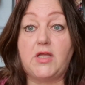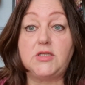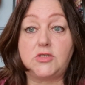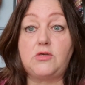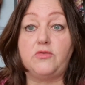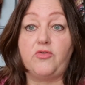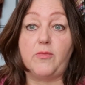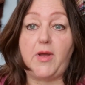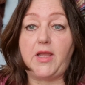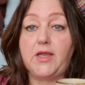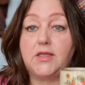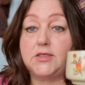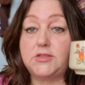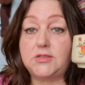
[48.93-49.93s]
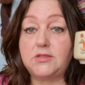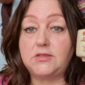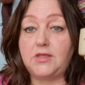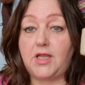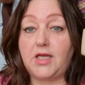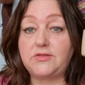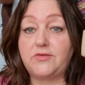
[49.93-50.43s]
It's good for my English.
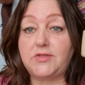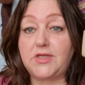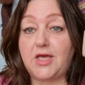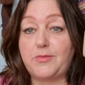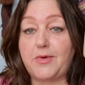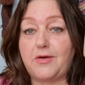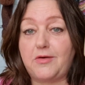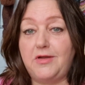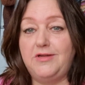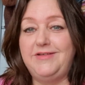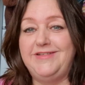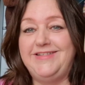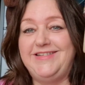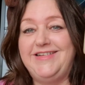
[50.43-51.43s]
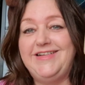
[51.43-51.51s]
Laten we het daarop houden.